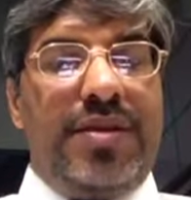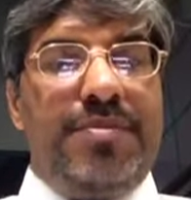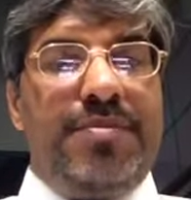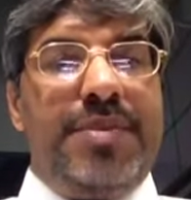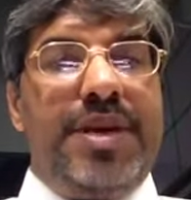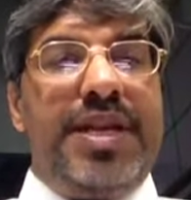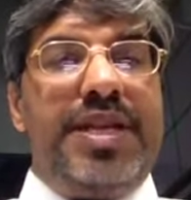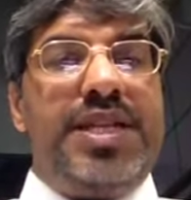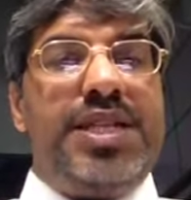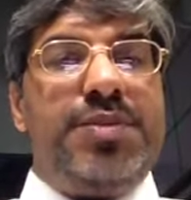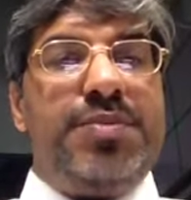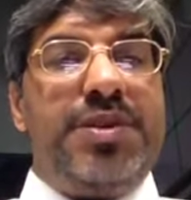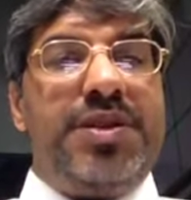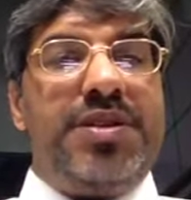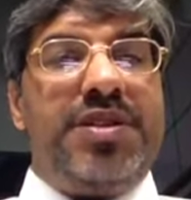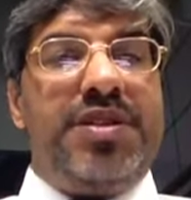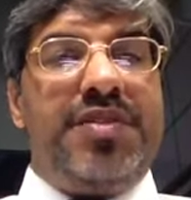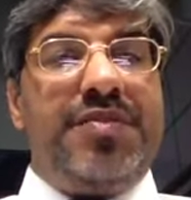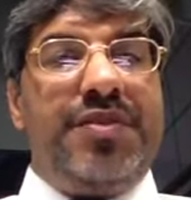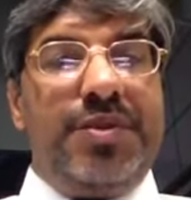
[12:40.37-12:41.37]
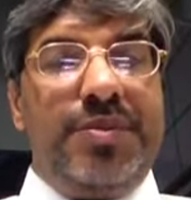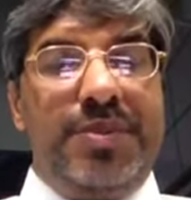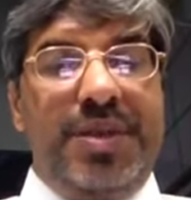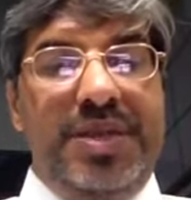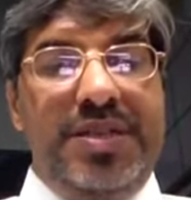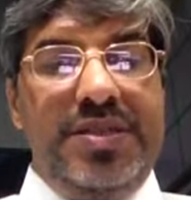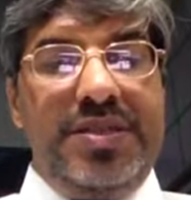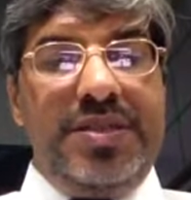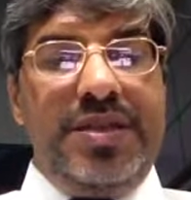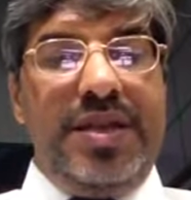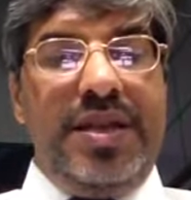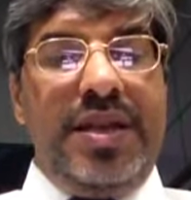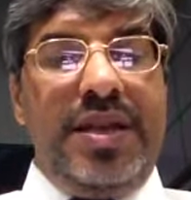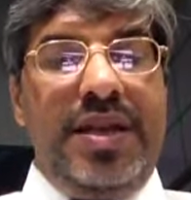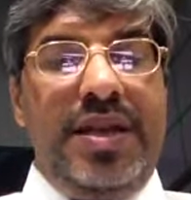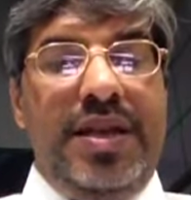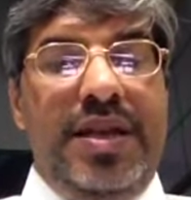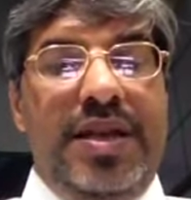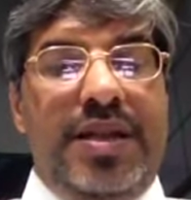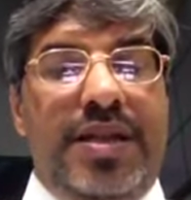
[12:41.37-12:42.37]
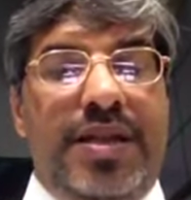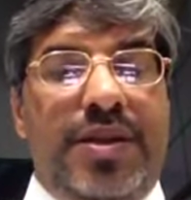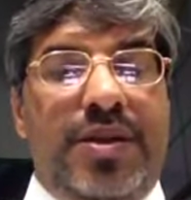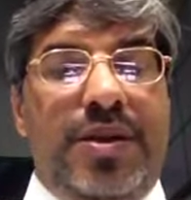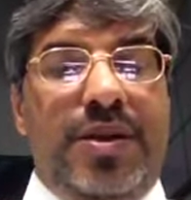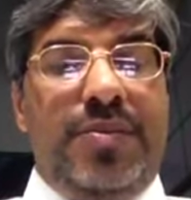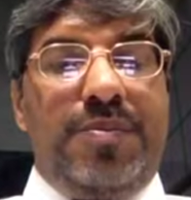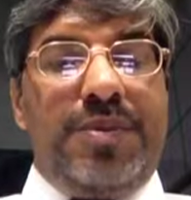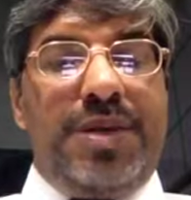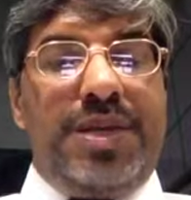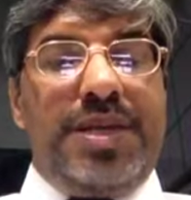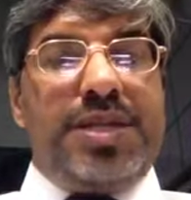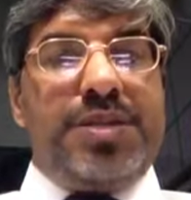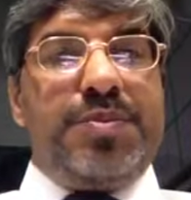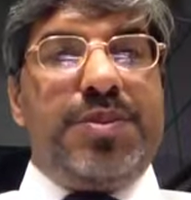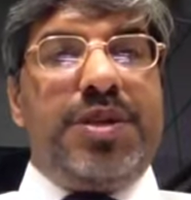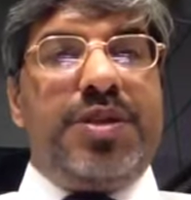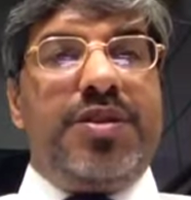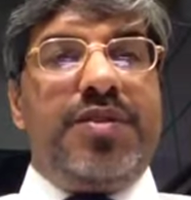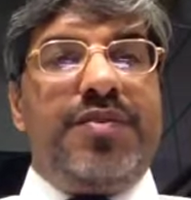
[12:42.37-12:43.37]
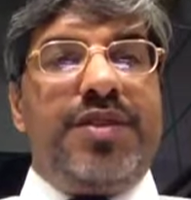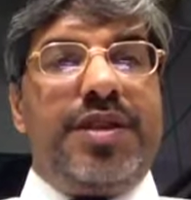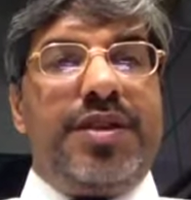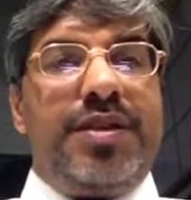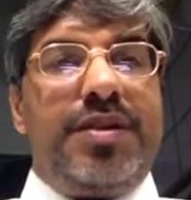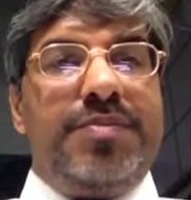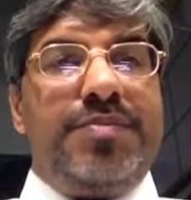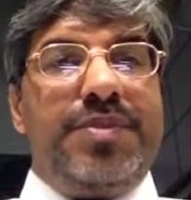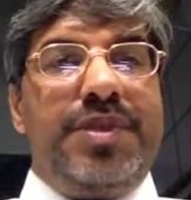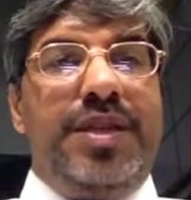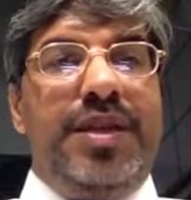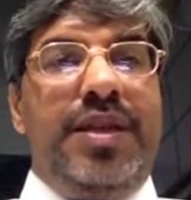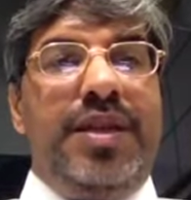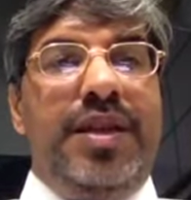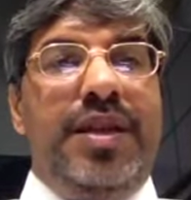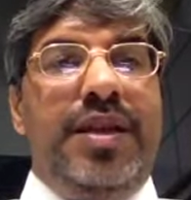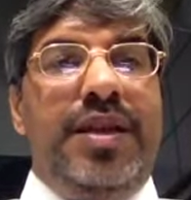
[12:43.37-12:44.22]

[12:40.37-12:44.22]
Management review means the top management of the company,